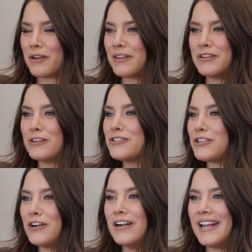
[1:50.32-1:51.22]
and your
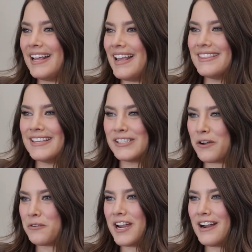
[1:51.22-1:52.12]
journey in this
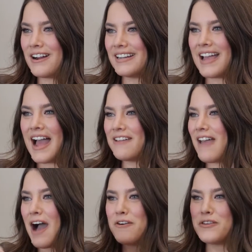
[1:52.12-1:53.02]
career and kind of
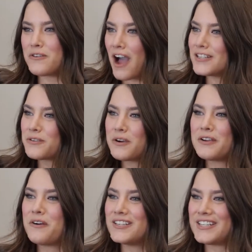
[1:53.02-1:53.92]
how you got to where you are